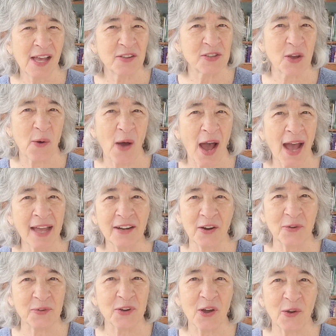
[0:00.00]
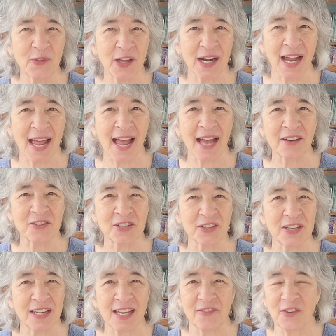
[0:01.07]
So I don't know that I
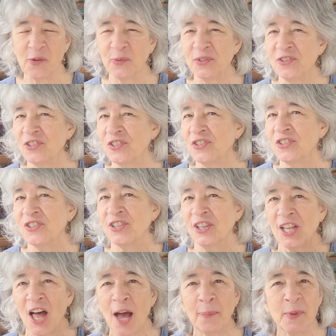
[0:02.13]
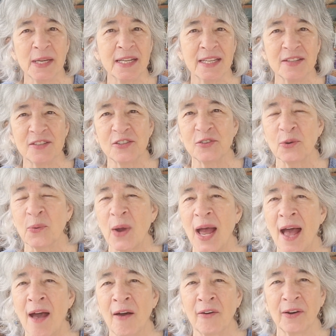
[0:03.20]
actually, if it was just sloppiness
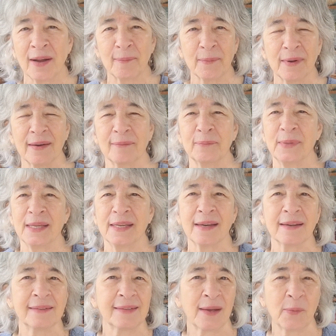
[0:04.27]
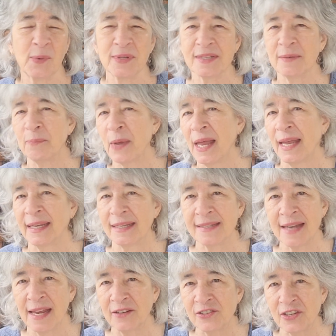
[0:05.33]
throughout because I wasn't paying
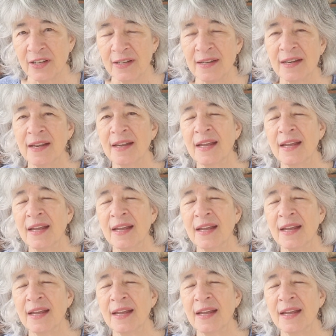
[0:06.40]
attention